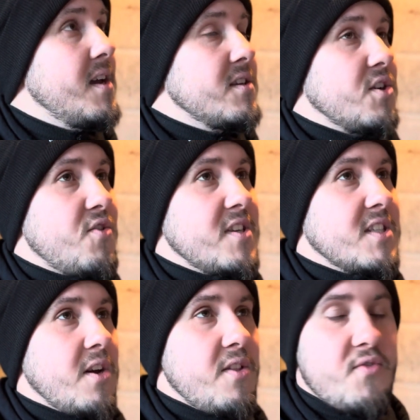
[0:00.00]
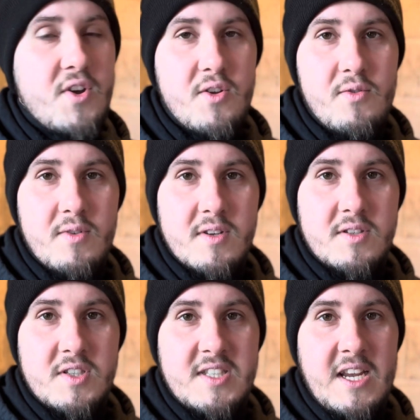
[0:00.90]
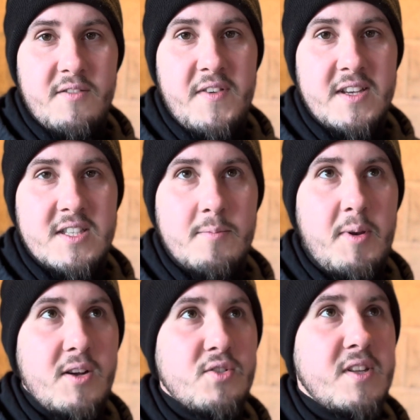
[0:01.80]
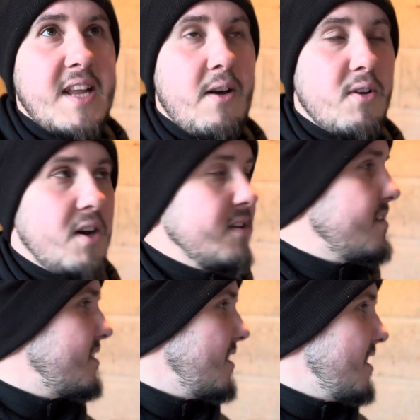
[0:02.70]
So Chris is going through just second fixing the plugs on the downlights,